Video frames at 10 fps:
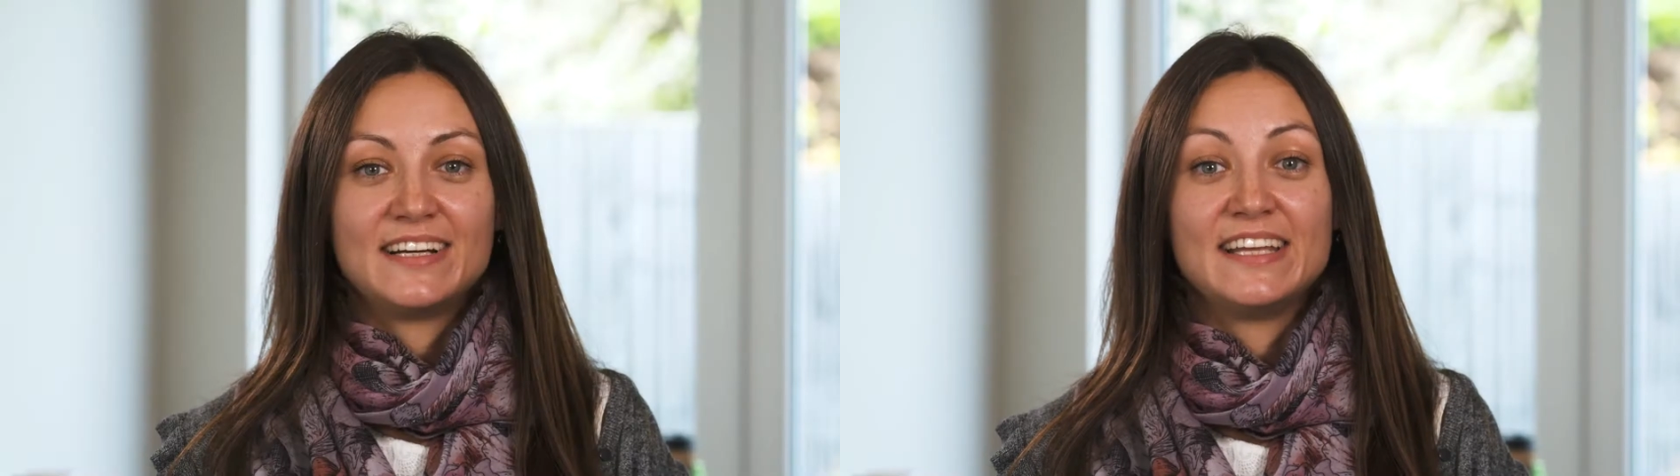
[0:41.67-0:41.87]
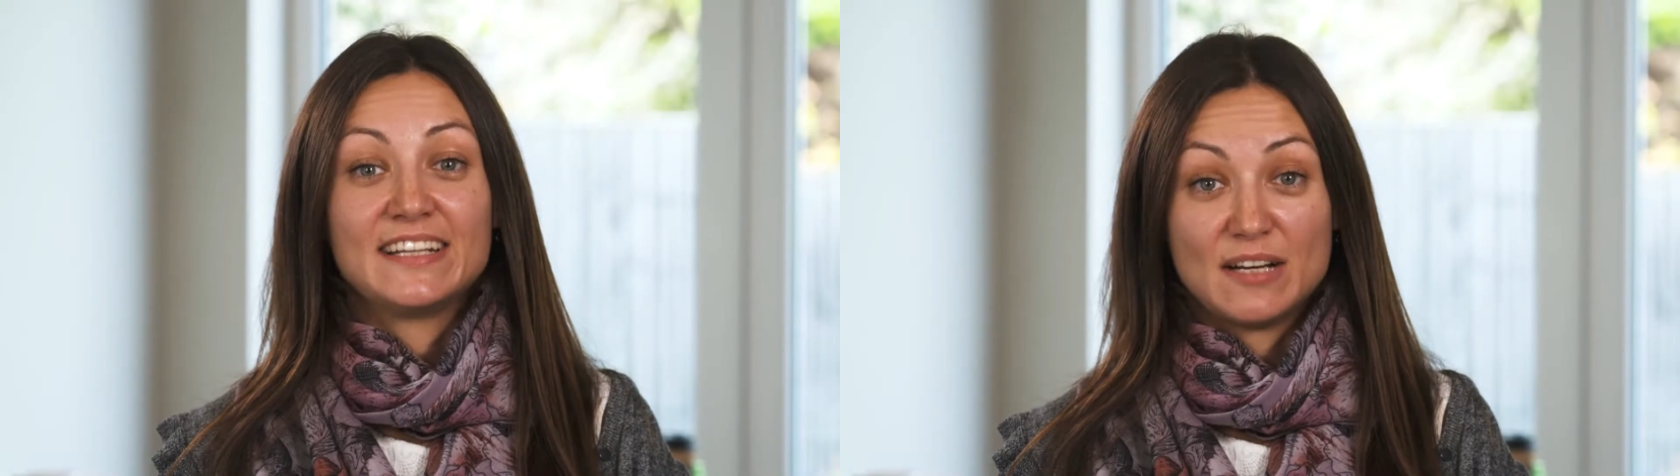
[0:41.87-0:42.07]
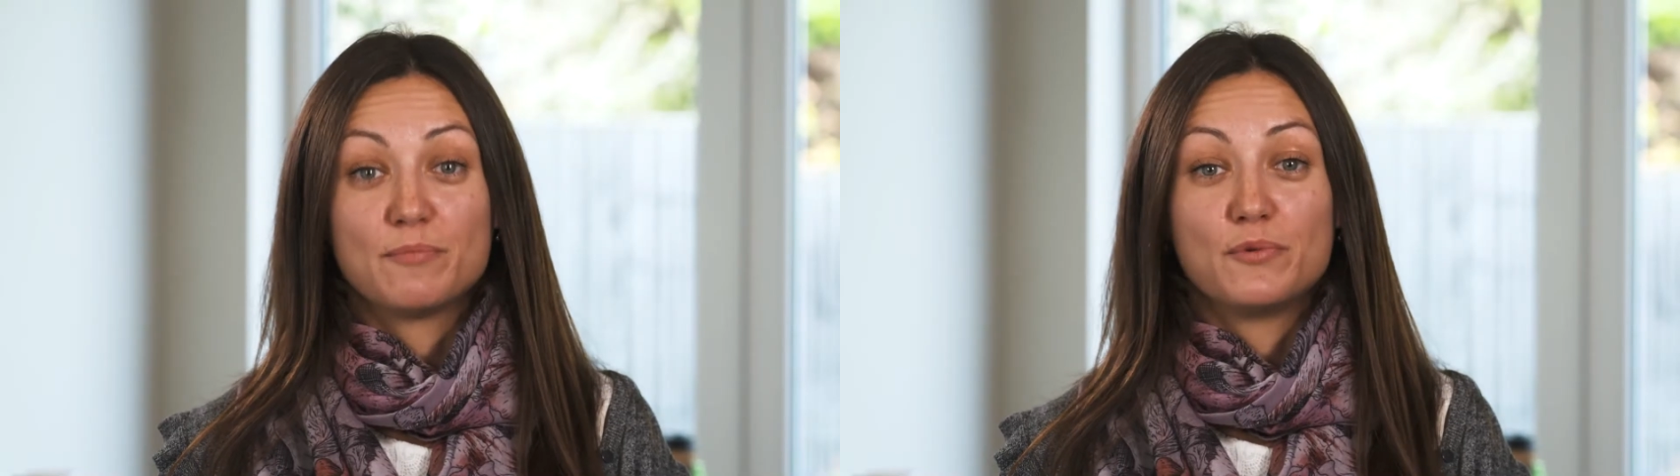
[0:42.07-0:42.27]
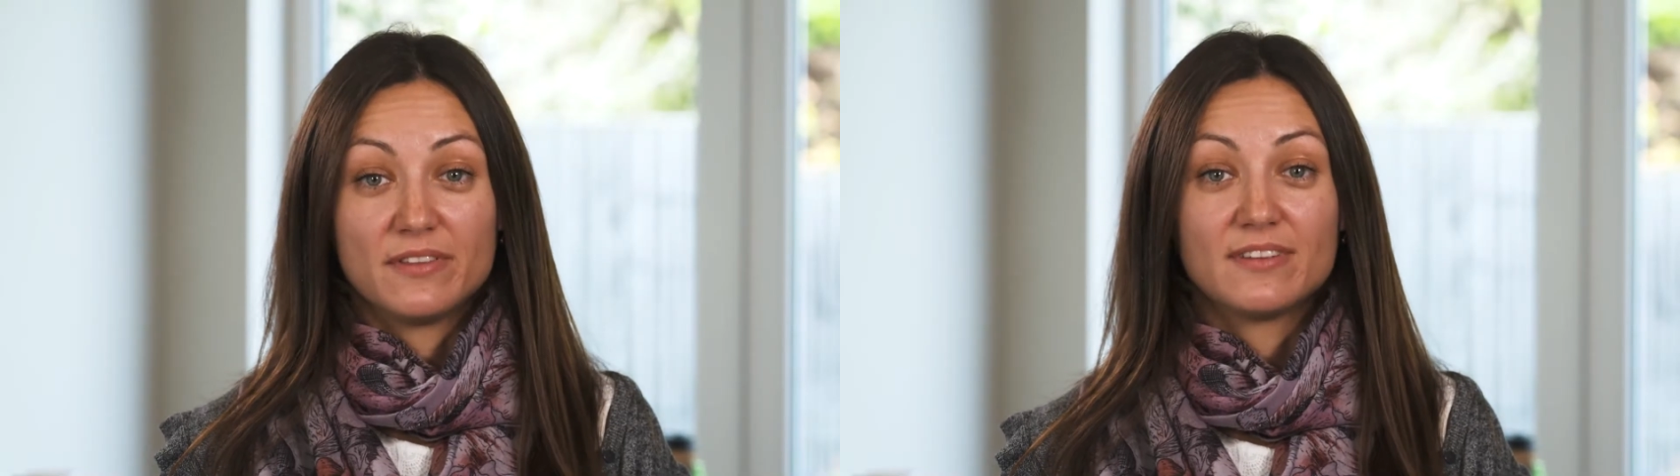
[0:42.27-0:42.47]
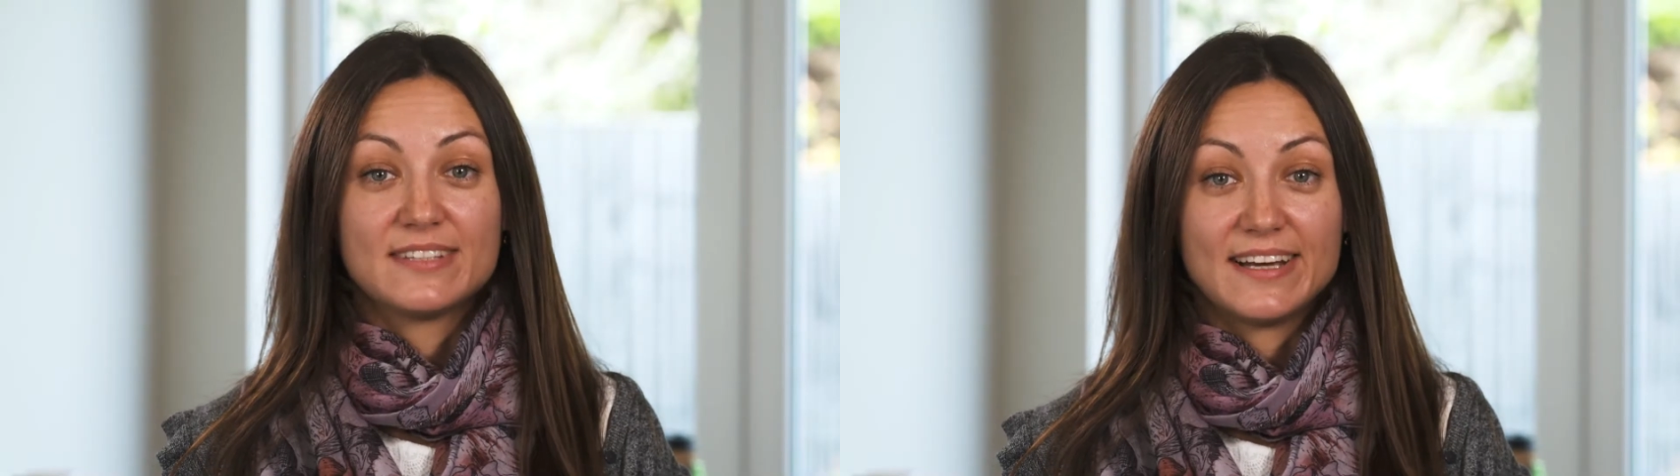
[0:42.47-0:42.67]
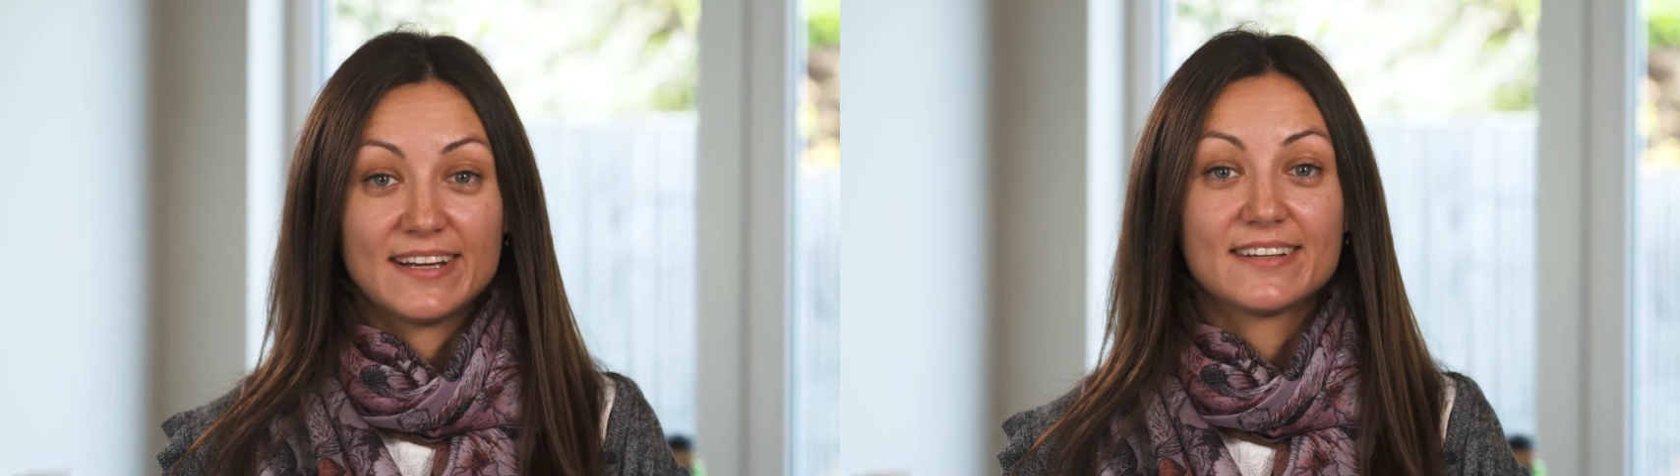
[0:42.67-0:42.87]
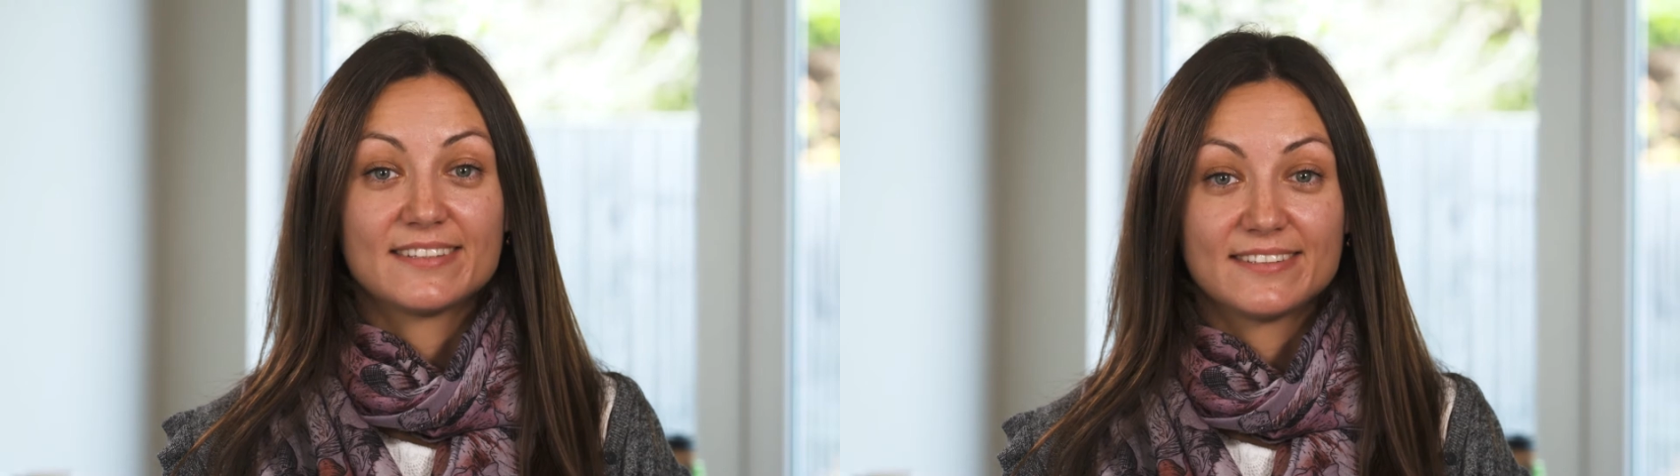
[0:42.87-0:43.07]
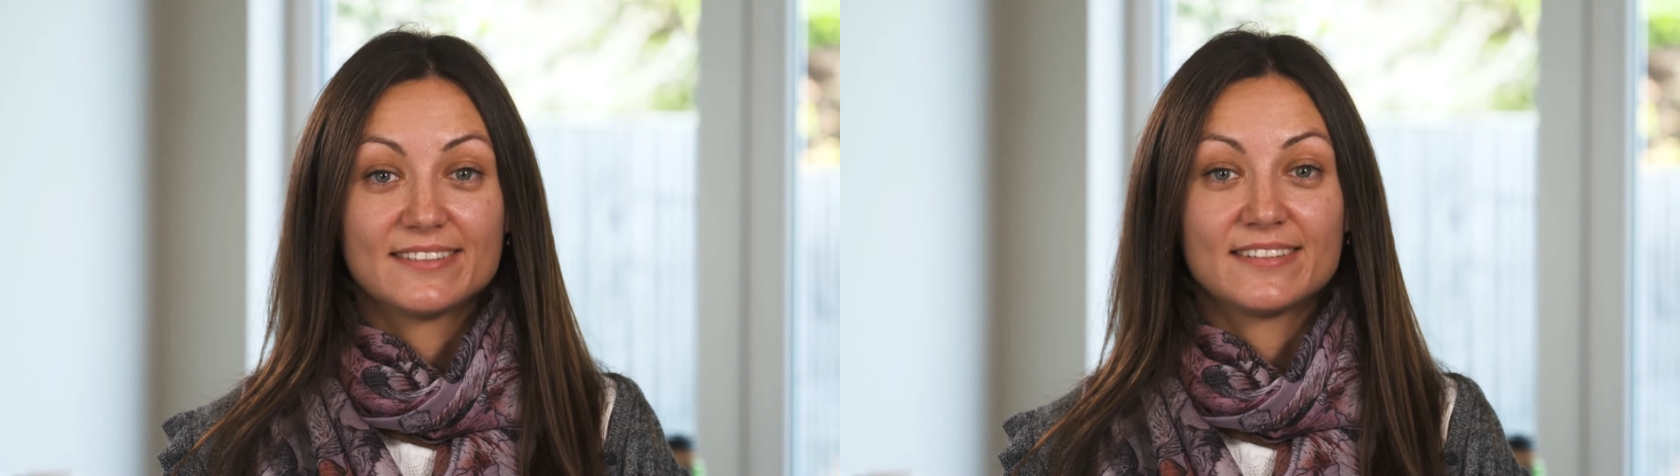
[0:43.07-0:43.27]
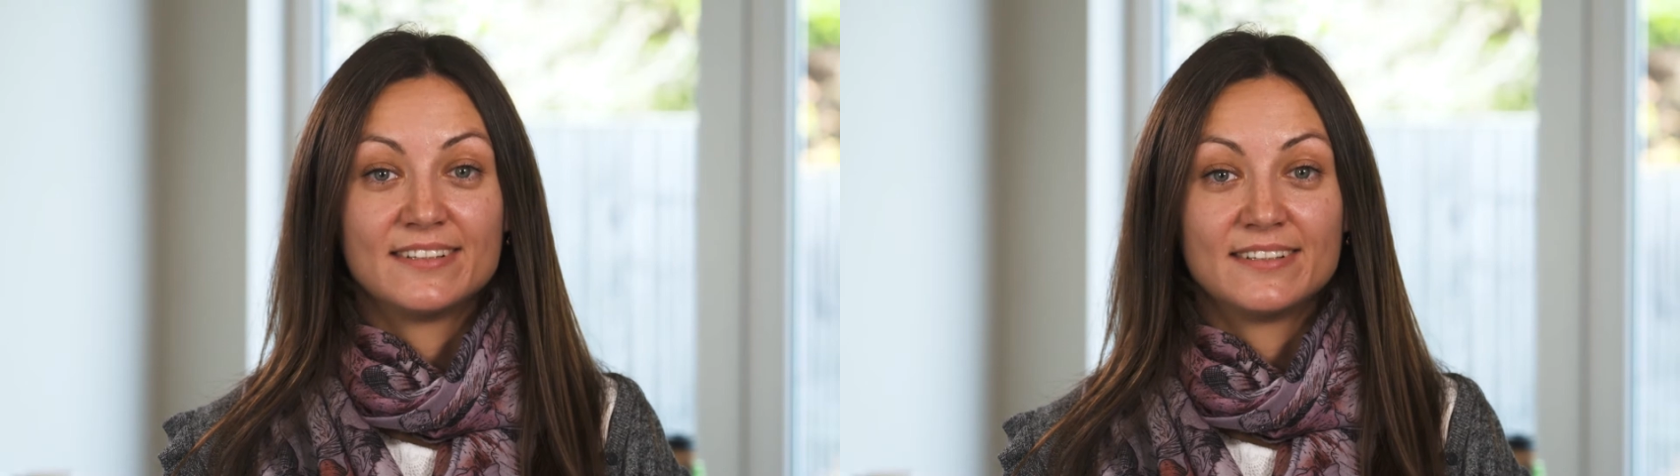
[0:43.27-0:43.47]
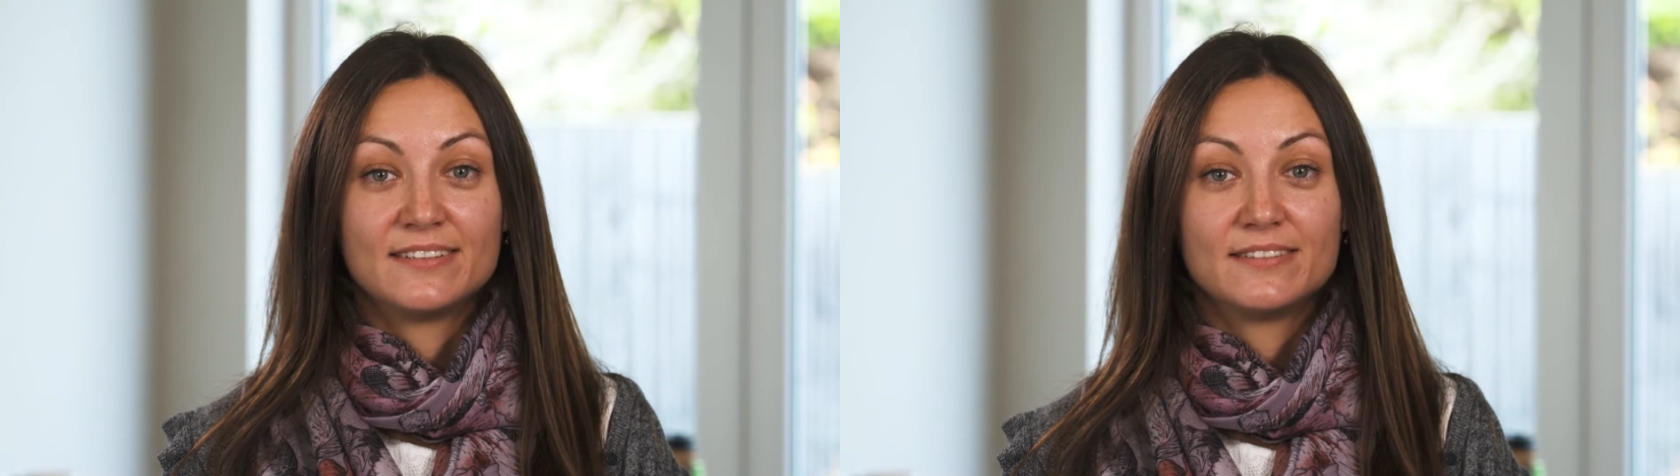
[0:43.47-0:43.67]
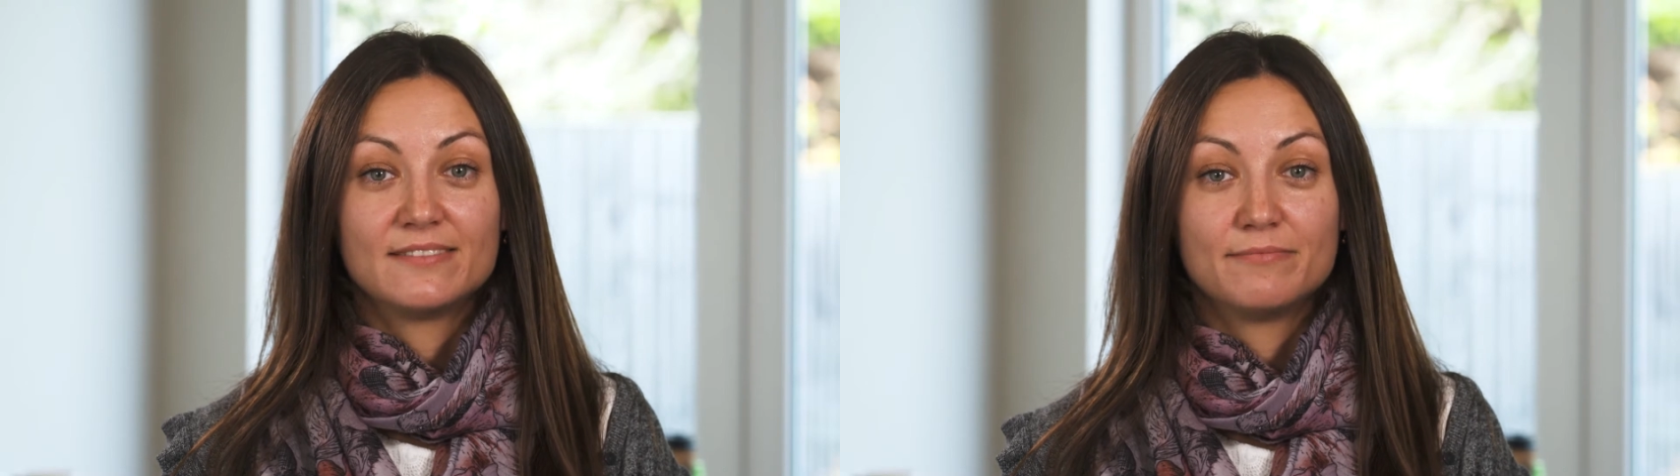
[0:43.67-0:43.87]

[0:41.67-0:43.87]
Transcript: I ended up with attacks uh,